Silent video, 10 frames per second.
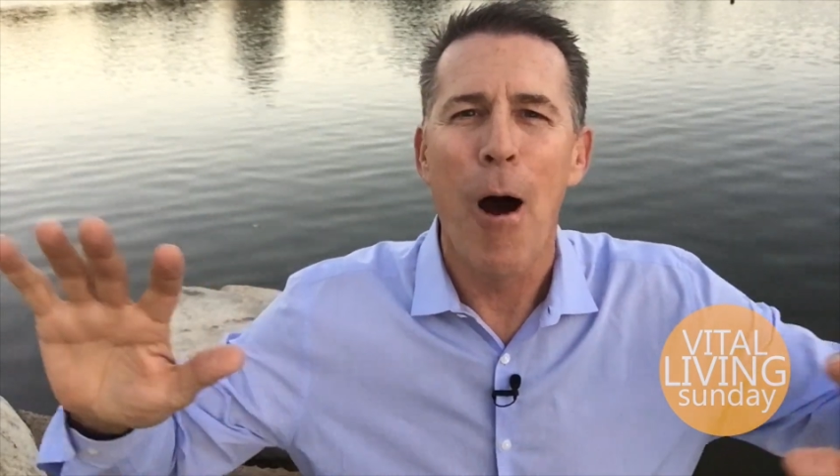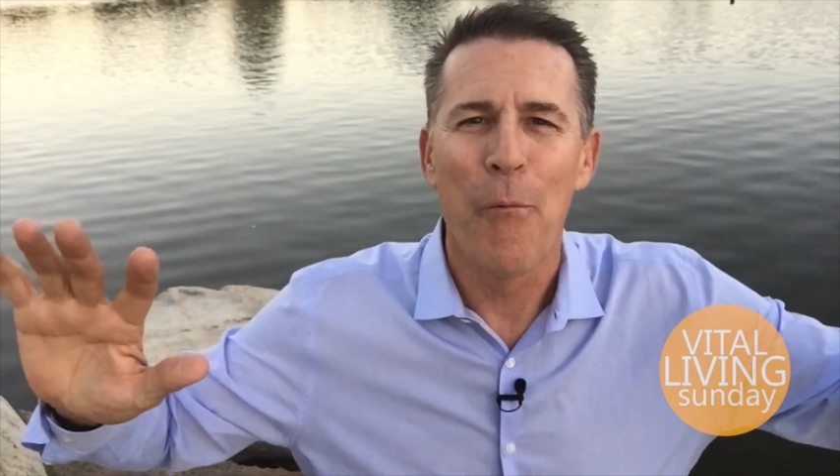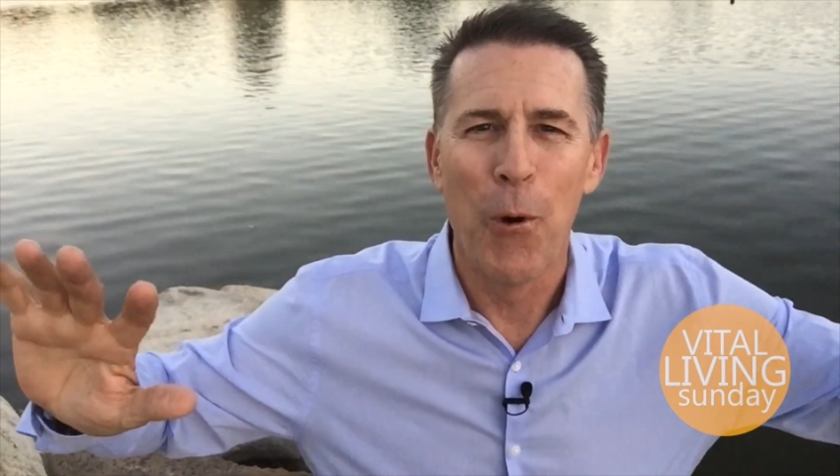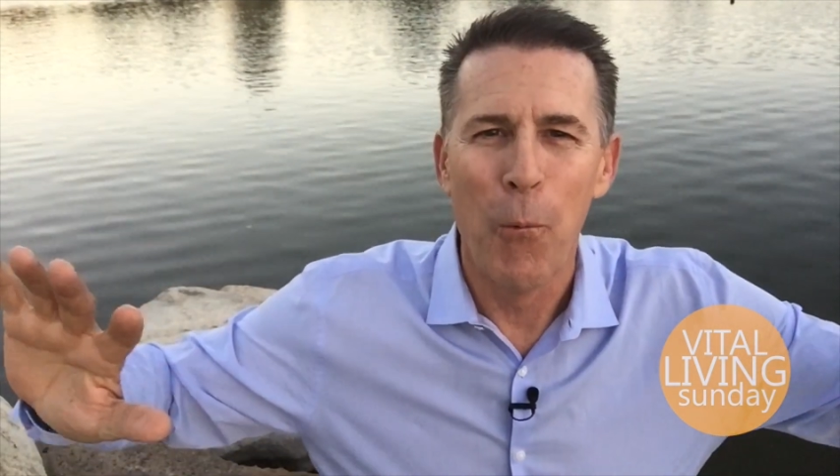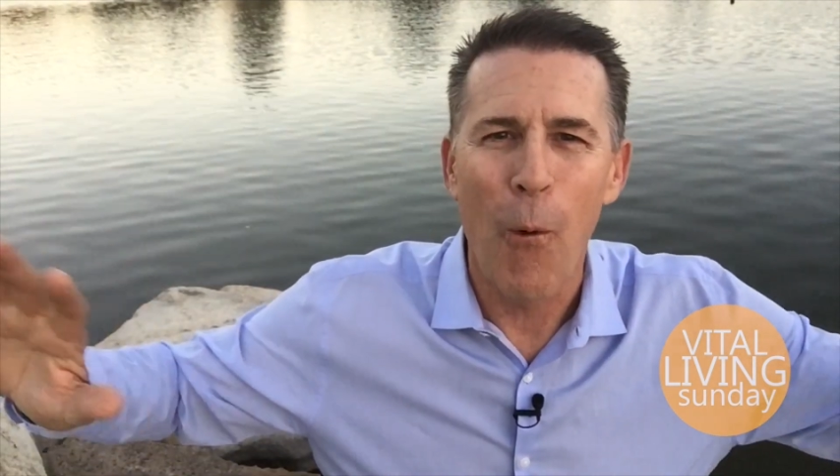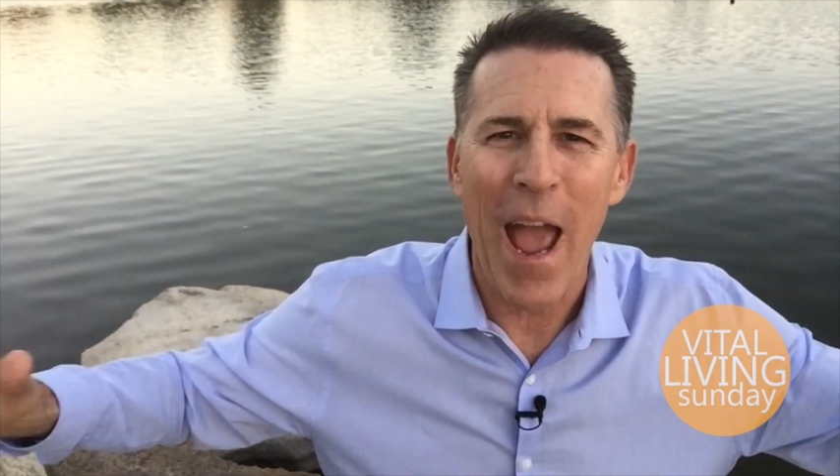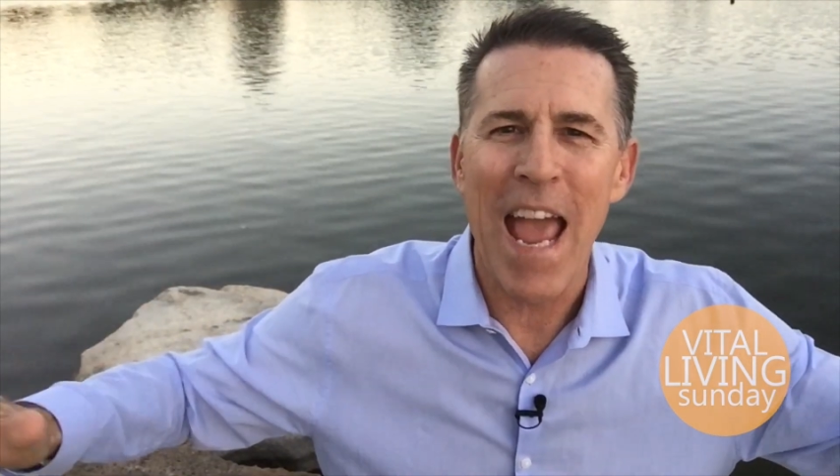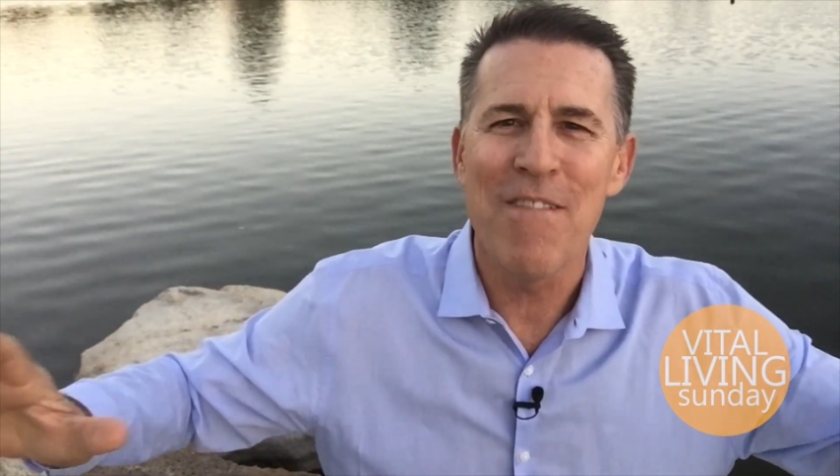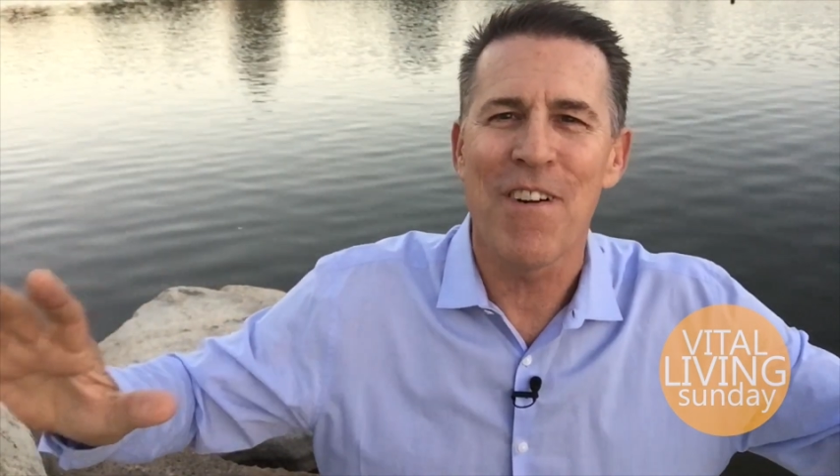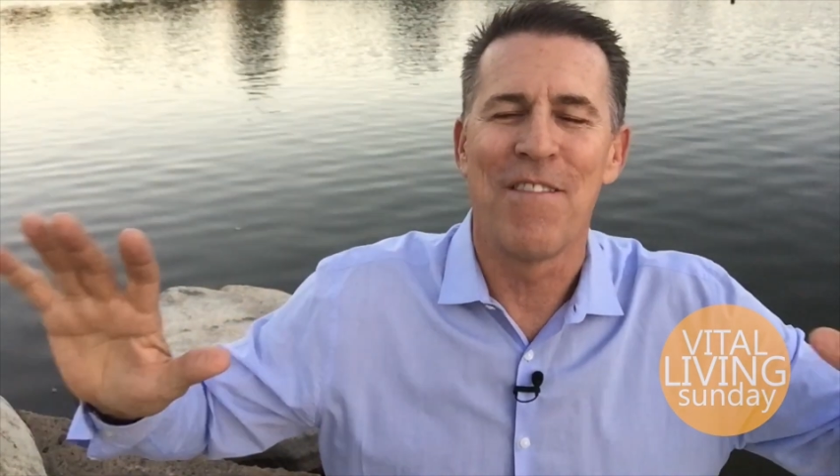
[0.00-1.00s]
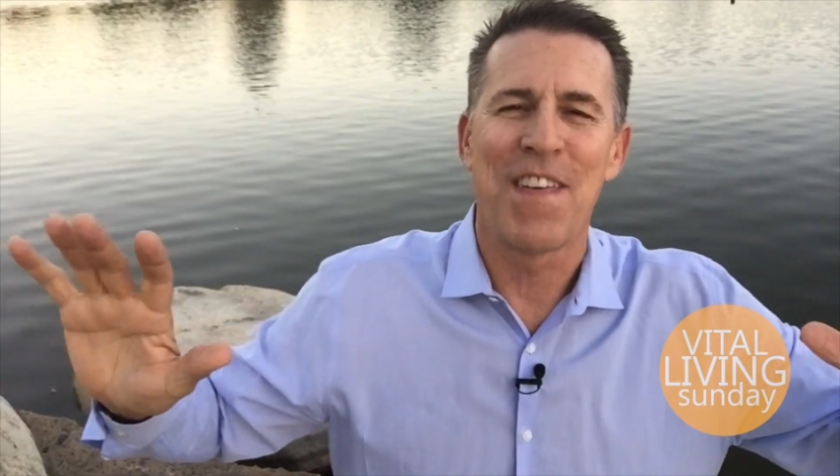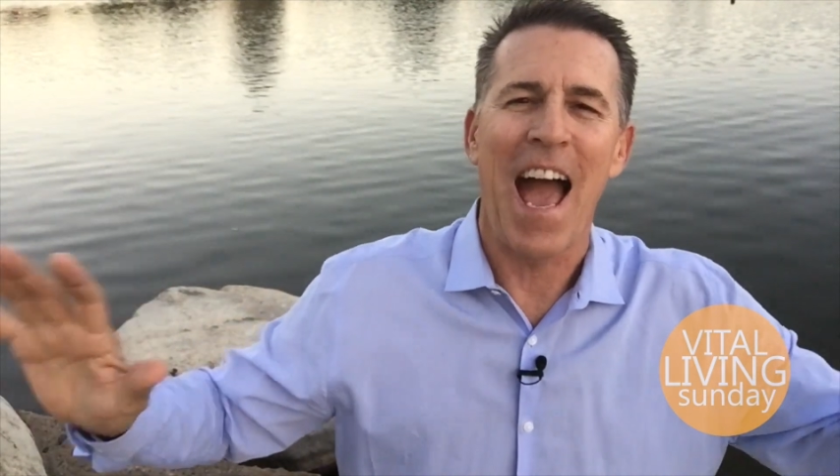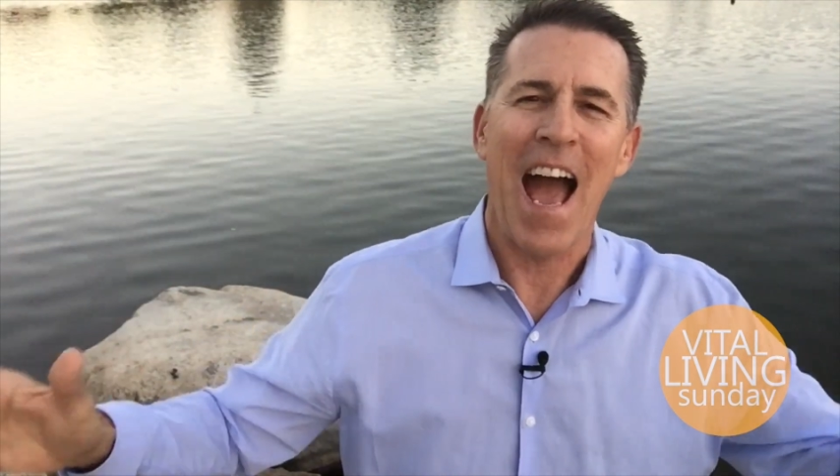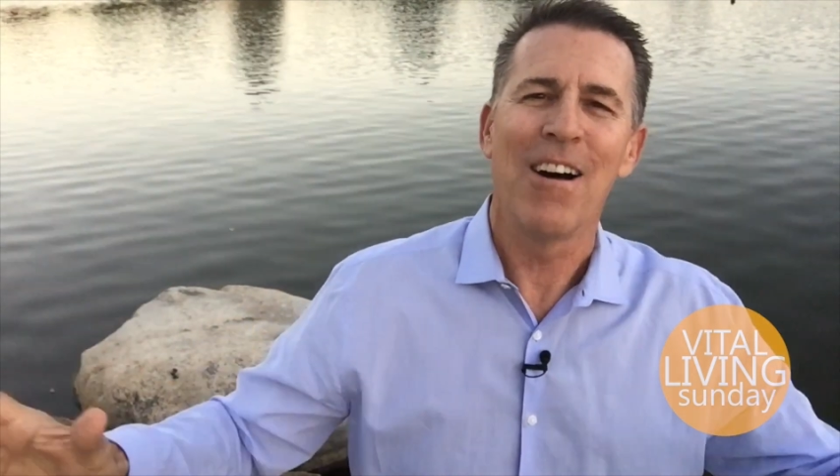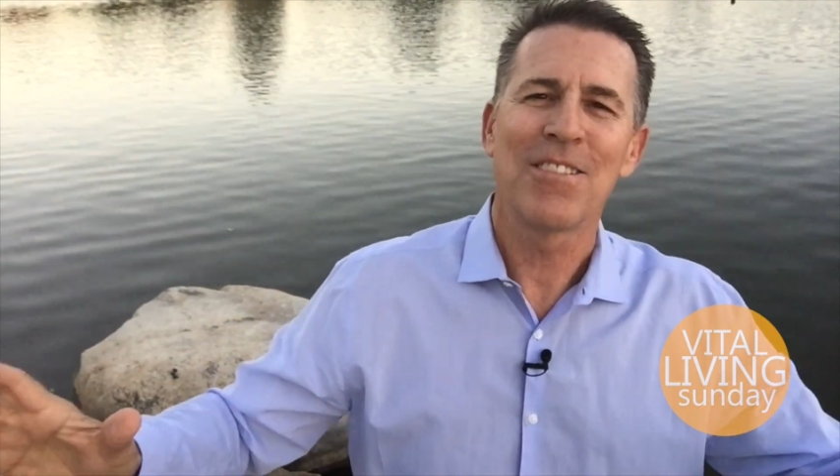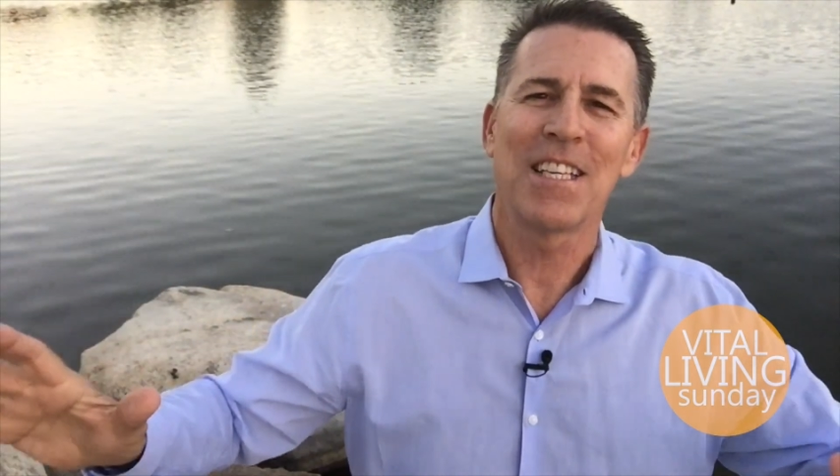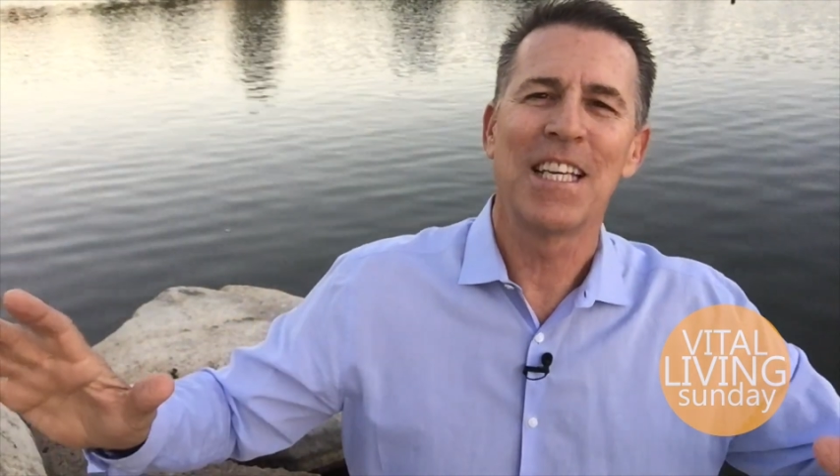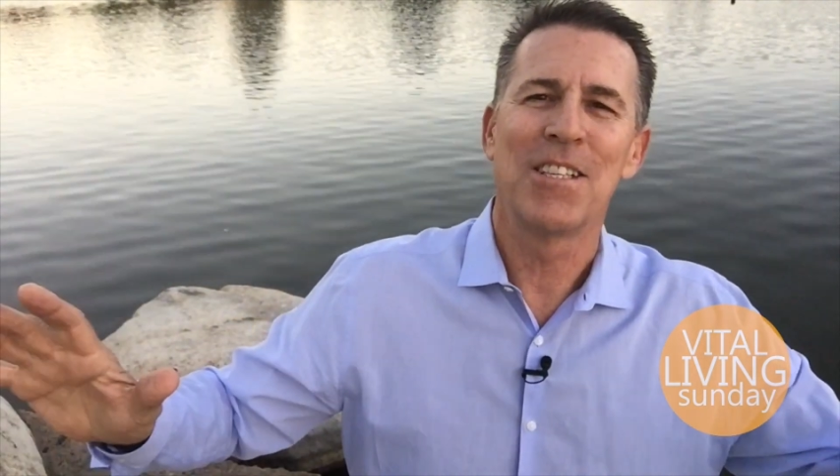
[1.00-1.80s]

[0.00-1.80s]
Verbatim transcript: the wave of the housing